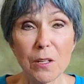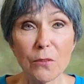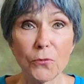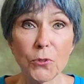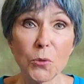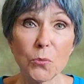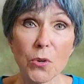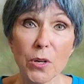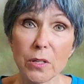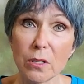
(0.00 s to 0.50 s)
If
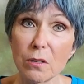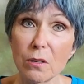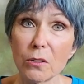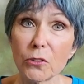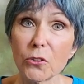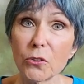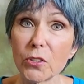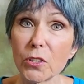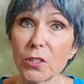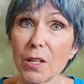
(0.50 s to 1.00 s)
you run an
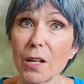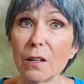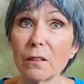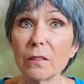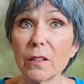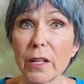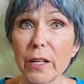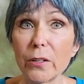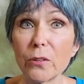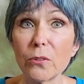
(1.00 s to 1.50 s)
ultrasound
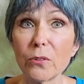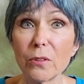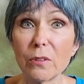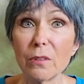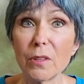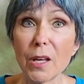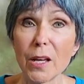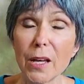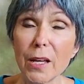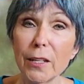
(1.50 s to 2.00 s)
later than
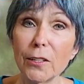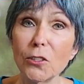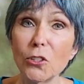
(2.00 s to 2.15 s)
that,